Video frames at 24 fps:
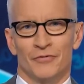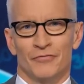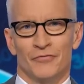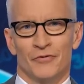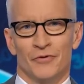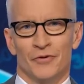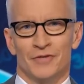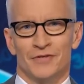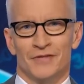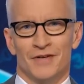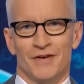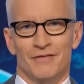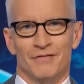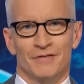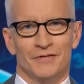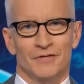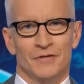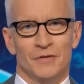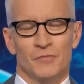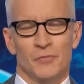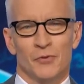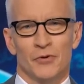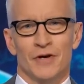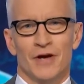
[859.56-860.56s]
her voice,
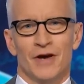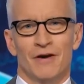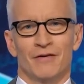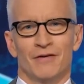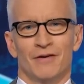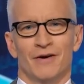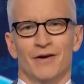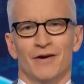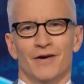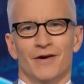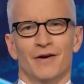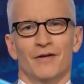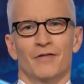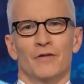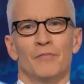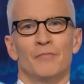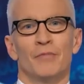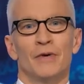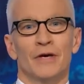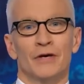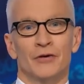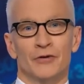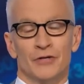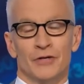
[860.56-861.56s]
obviously. More now on
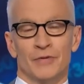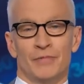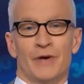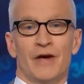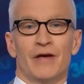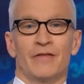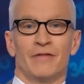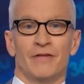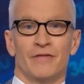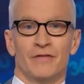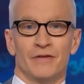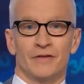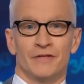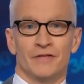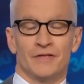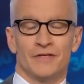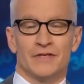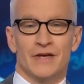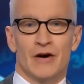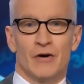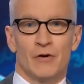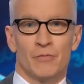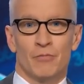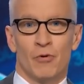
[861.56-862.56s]
the bigger debate that this
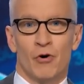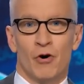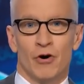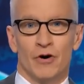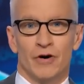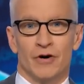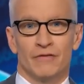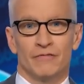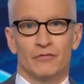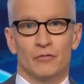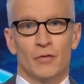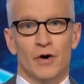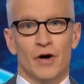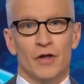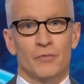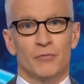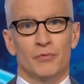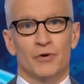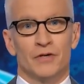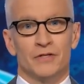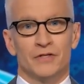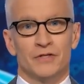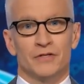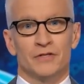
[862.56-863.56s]
is now a part of, and why
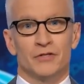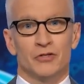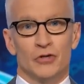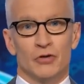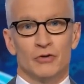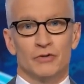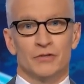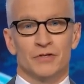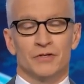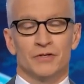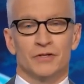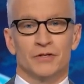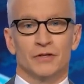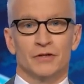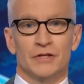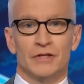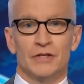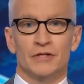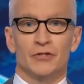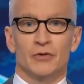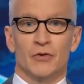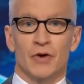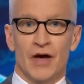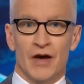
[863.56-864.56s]
the president has chosen to
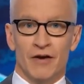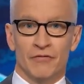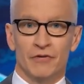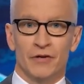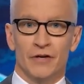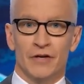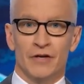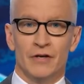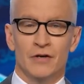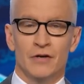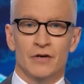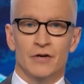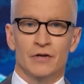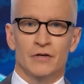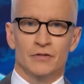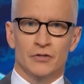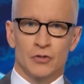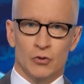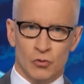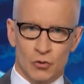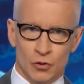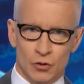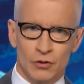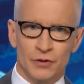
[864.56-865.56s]
lean so heavily
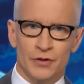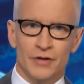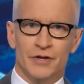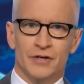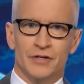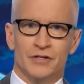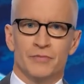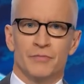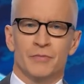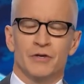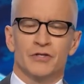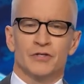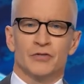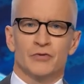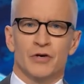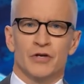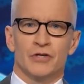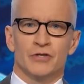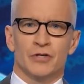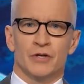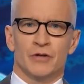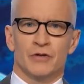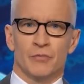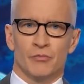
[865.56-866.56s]
so early in his
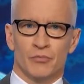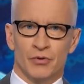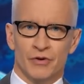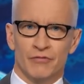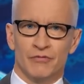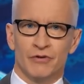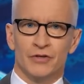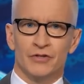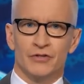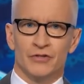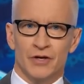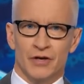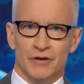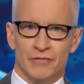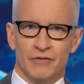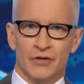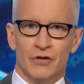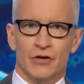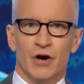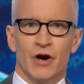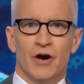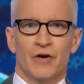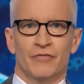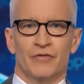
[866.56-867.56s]
administration on the privilege
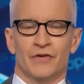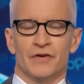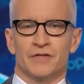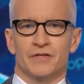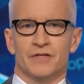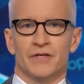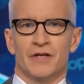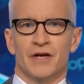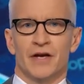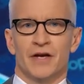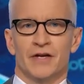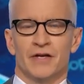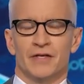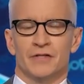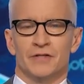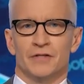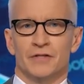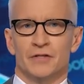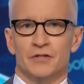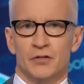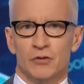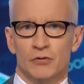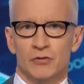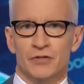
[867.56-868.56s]
of the office. CNN
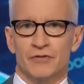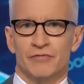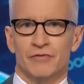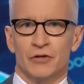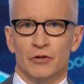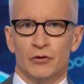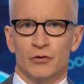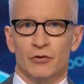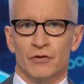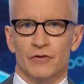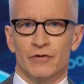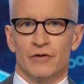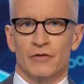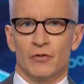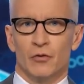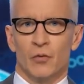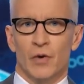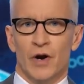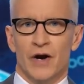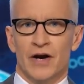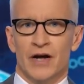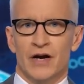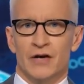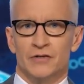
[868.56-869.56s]
has exclusively learned that
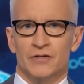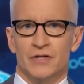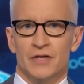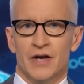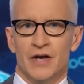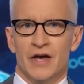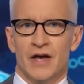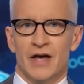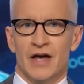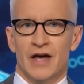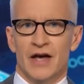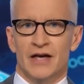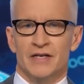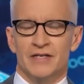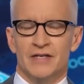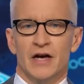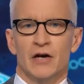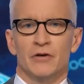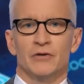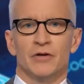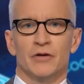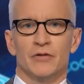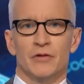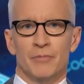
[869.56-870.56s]
the White House has
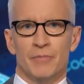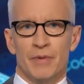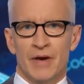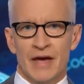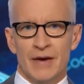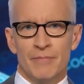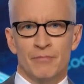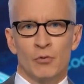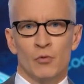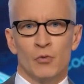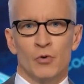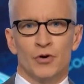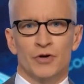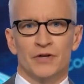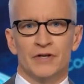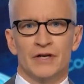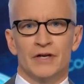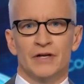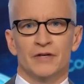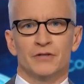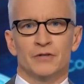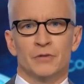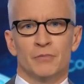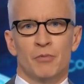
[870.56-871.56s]
now done the paperwork
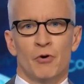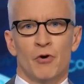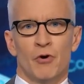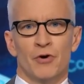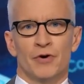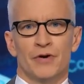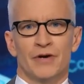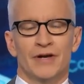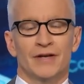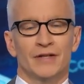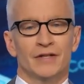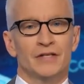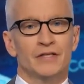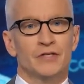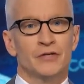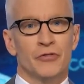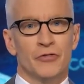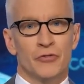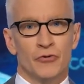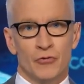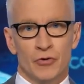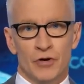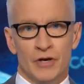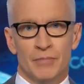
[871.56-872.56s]
needed to pardon at
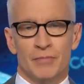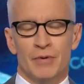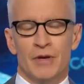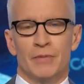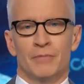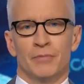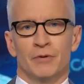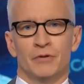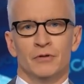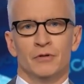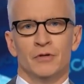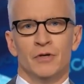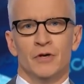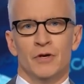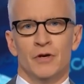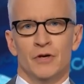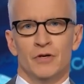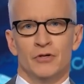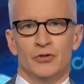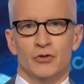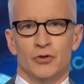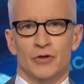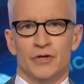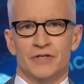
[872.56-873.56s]
least 30 people.
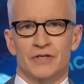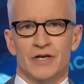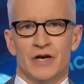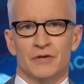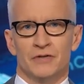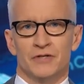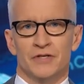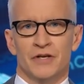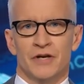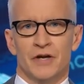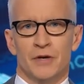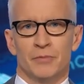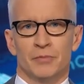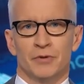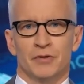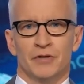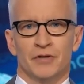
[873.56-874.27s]
Joining us now, CNN